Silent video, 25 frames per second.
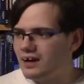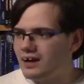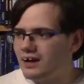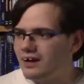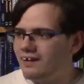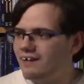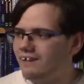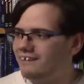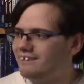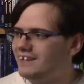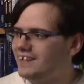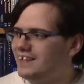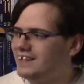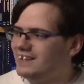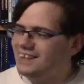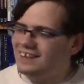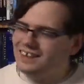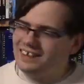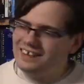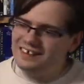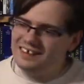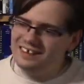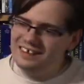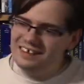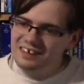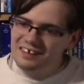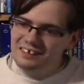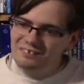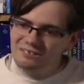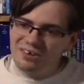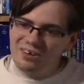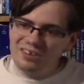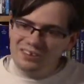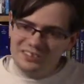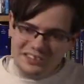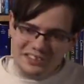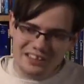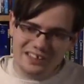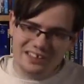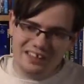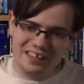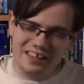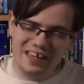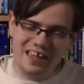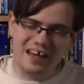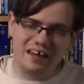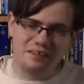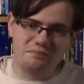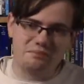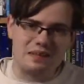I mean,
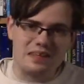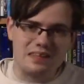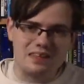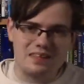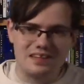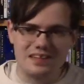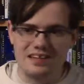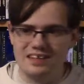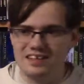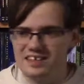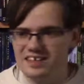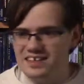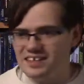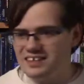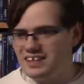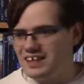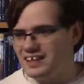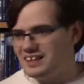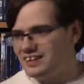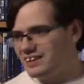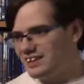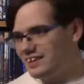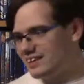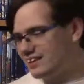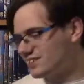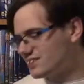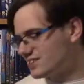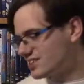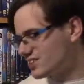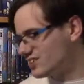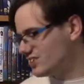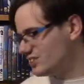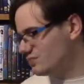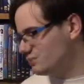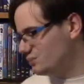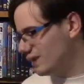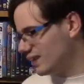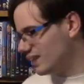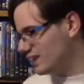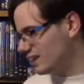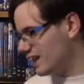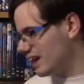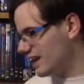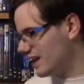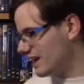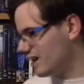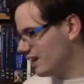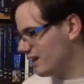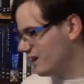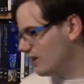partially I've been thinking that this could be
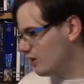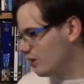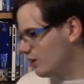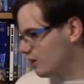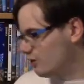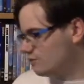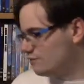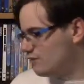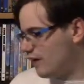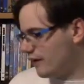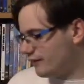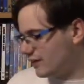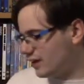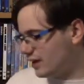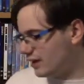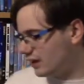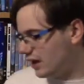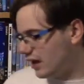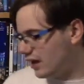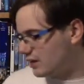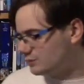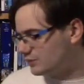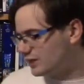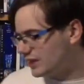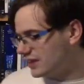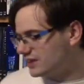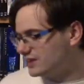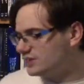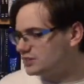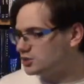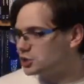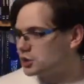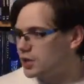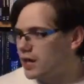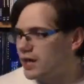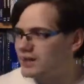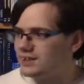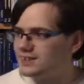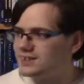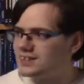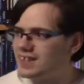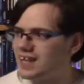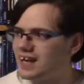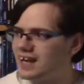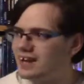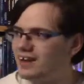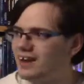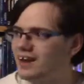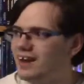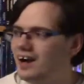like a very limelighted chance
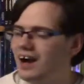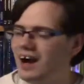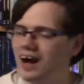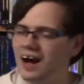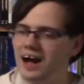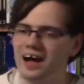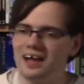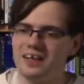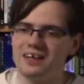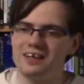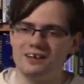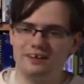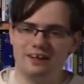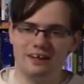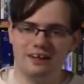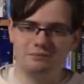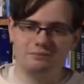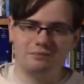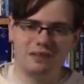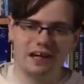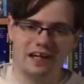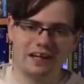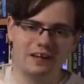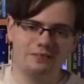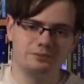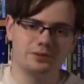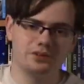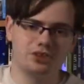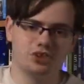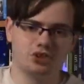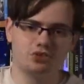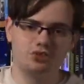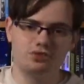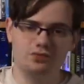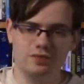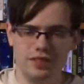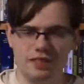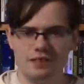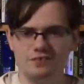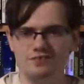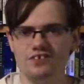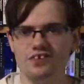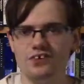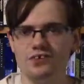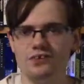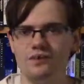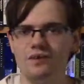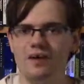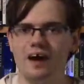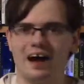that I could get my episode
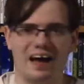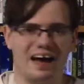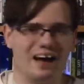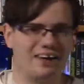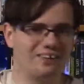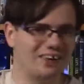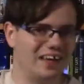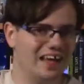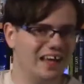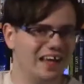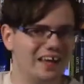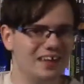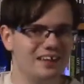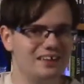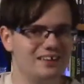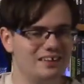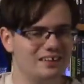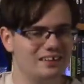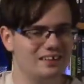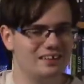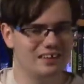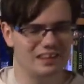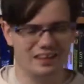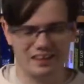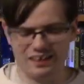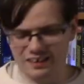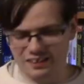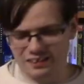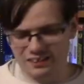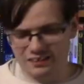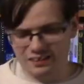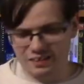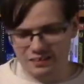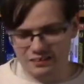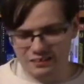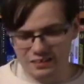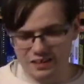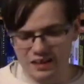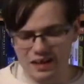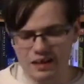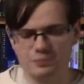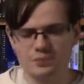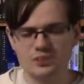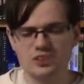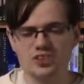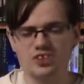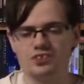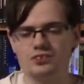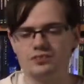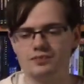review out ahead, that I could get the
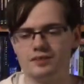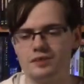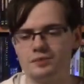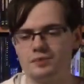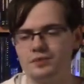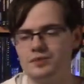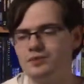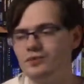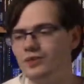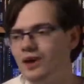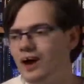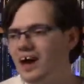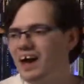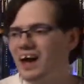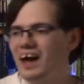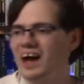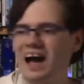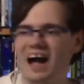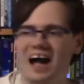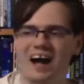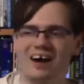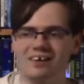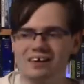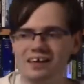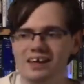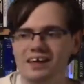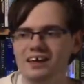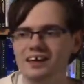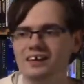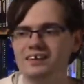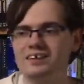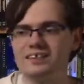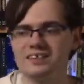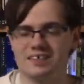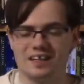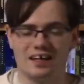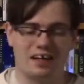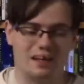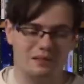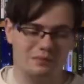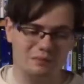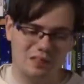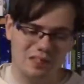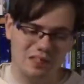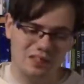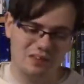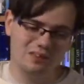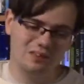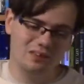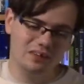episode review out ahead of time, you
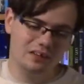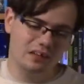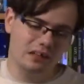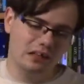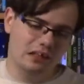know?